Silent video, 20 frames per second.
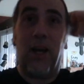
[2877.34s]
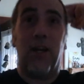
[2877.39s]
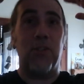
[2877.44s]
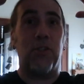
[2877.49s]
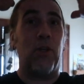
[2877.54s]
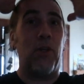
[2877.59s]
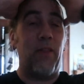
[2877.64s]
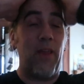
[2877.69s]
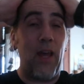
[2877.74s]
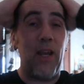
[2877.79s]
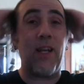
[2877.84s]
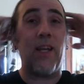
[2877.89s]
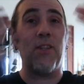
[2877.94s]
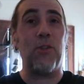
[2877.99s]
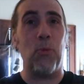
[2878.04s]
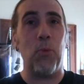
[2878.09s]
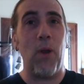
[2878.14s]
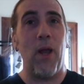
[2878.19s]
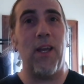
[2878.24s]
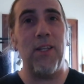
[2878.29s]
I'll show you that. I
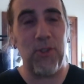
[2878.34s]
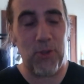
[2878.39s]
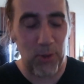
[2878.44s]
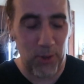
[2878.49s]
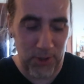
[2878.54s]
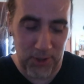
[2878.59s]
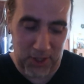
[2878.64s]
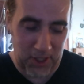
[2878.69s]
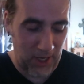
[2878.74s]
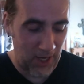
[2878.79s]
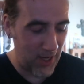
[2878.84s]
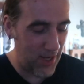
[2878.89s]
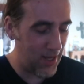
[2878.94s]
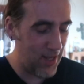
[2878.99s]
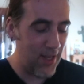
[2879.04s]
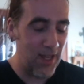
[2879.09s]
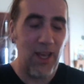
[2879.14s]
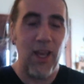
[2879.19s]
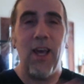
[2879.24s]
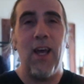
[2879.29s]
got the risers.
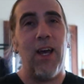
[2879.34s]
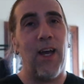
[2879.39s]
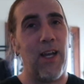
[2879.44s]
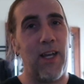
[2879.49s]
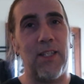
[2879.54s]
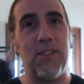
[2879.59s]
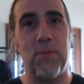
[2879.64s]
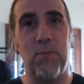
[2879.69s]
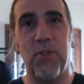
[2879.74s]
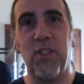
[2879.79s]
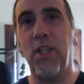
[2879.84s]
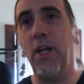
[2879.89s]
I got some